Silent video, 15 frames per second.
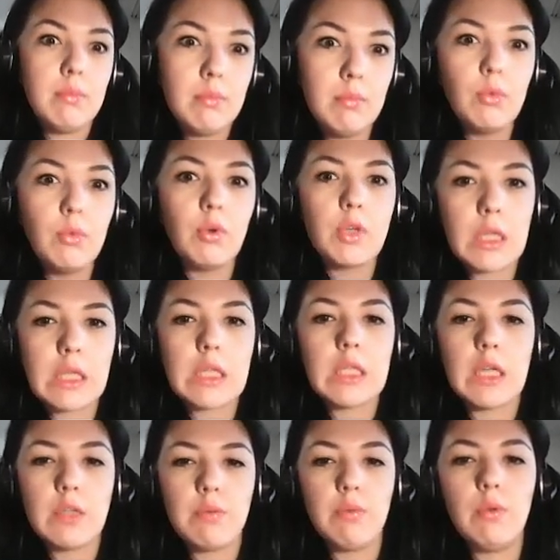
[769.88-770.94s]
more
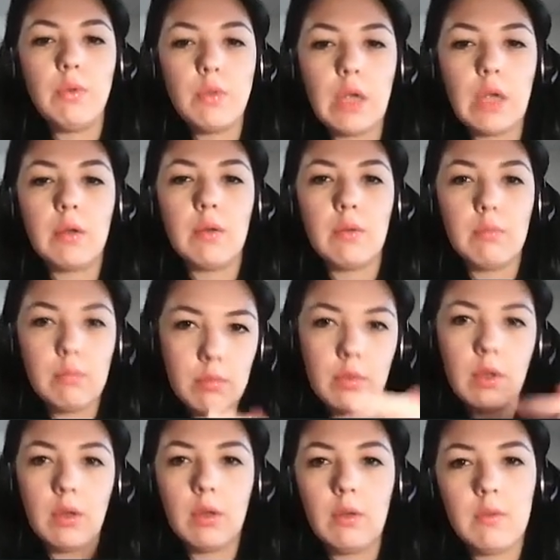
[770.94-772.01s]
successful than
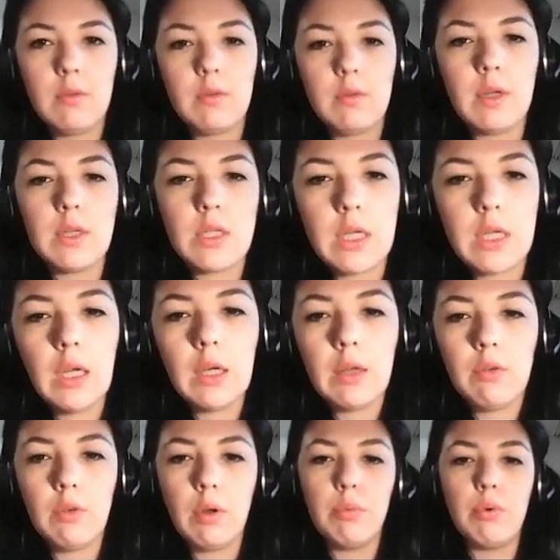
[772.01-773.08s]
staying
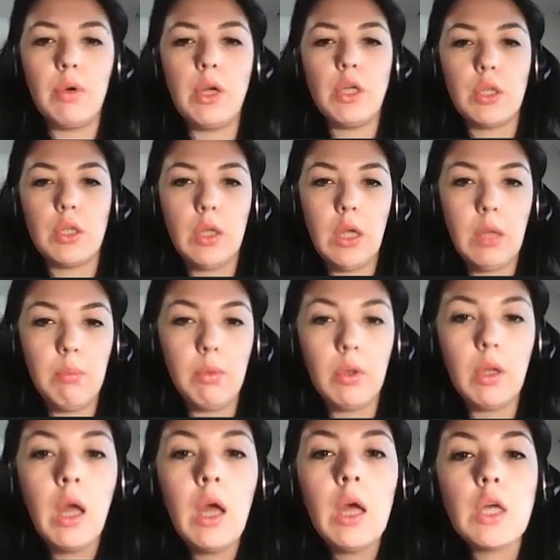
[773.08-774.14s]
at the operation
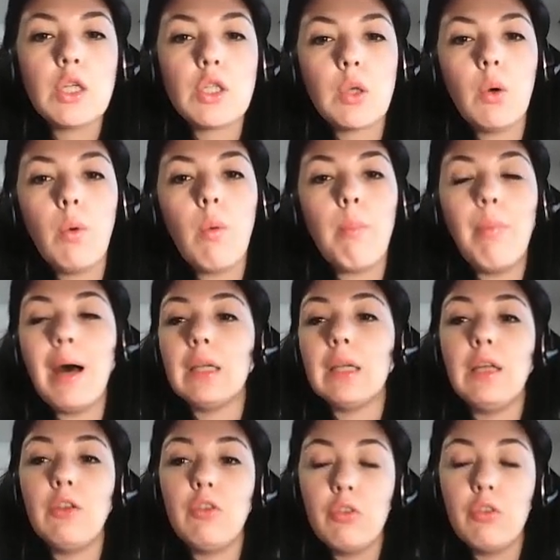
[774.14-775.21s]
table. So, but
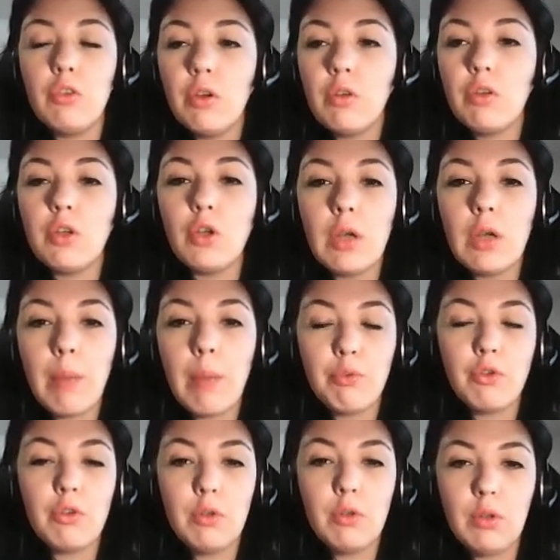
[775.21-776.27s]
it's not
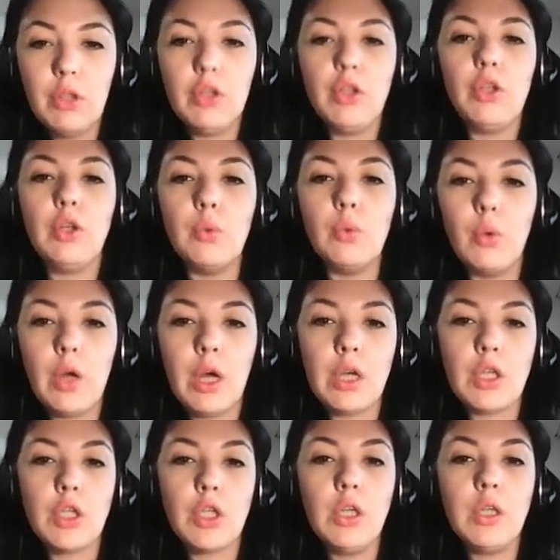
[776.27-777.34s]
absolutely new.
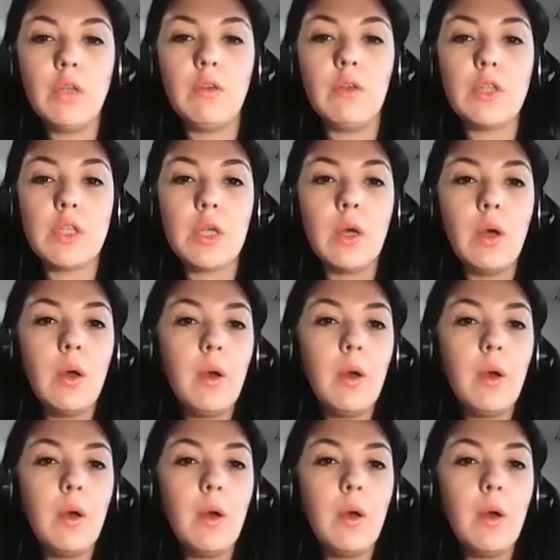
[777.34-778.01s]
Actually, this